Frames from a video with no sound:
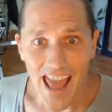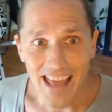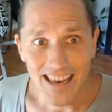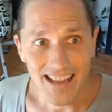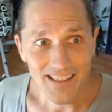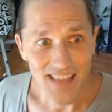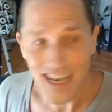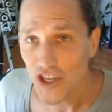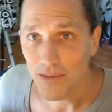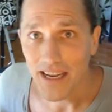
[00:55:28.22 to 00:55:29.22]
And
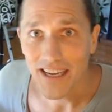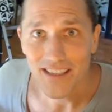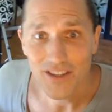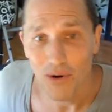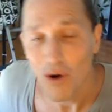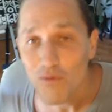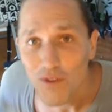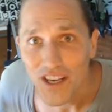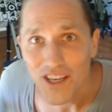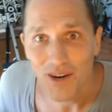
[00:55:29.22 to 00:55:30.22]
that should make it so
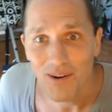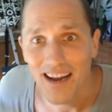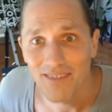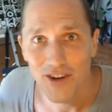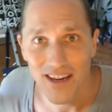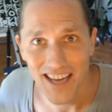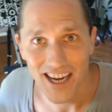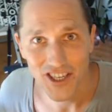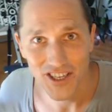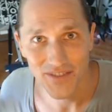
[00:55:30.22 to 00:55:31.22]
hopefully you don't have
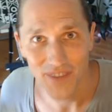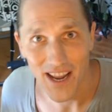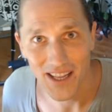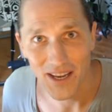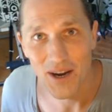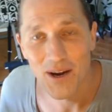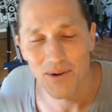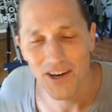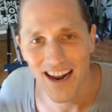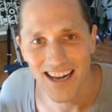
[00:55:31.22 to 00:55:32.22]
transactions failing
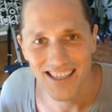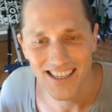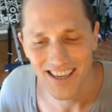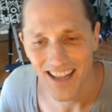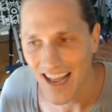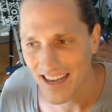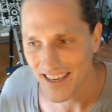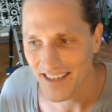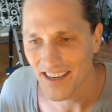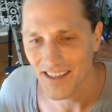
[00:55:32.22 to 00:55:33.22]
when you're ac
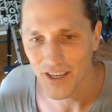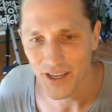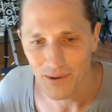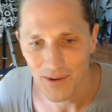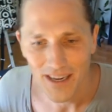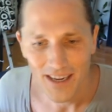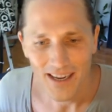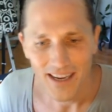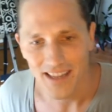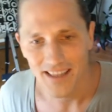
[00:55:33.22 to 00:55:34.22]
accessing the do
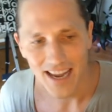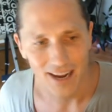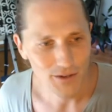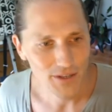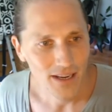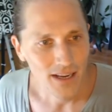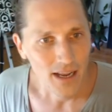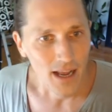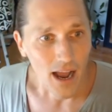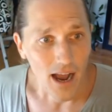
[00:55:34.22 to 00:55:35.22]
and the DAOs.
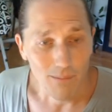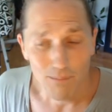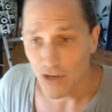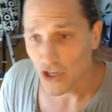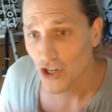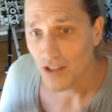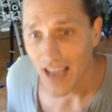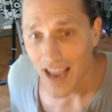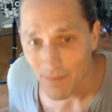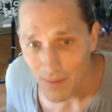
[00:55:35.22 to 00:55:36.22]
Um, but
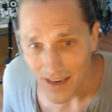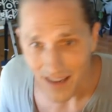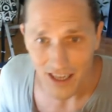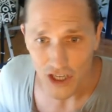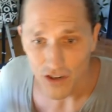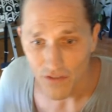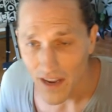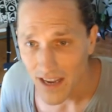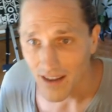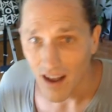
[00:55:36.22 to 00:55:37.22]
should they happen and they should
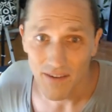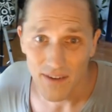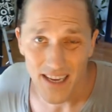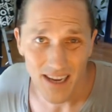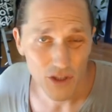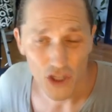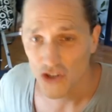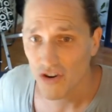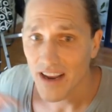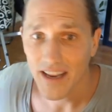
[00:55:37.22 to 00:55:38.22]
fail, oftentimes
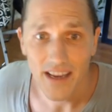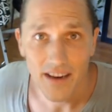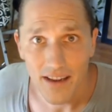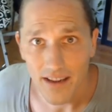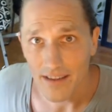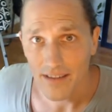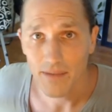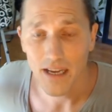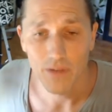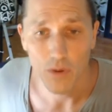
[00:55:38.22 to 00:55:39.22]
just try again, and
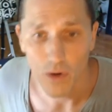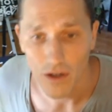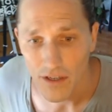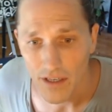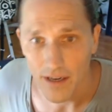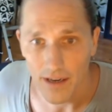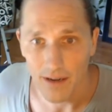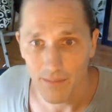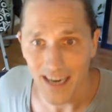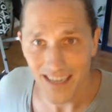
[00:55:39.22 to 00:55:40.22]
sometimes it works.
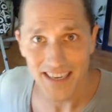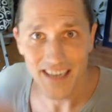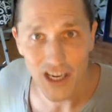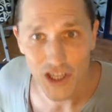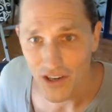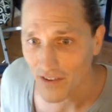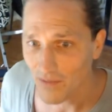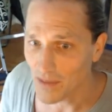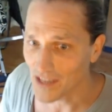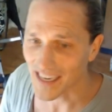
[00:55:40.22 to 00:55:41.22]
Um, that is the nature
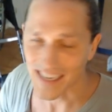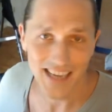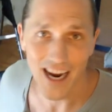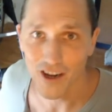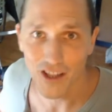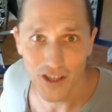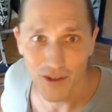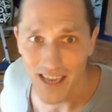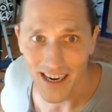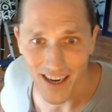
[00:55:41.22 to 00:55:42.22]
of building
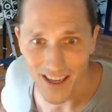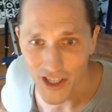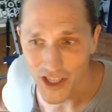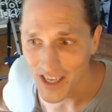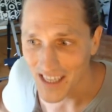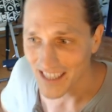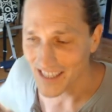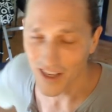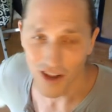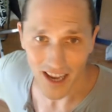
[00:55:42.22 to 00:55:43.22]
entirely new technology, and
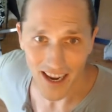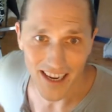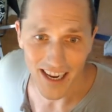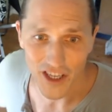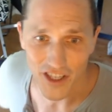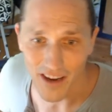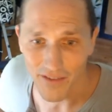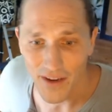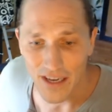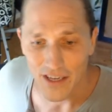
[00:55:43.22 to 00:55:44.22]
this is all cutting edge
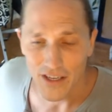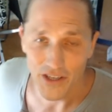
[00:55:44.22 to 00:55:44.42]
stuff.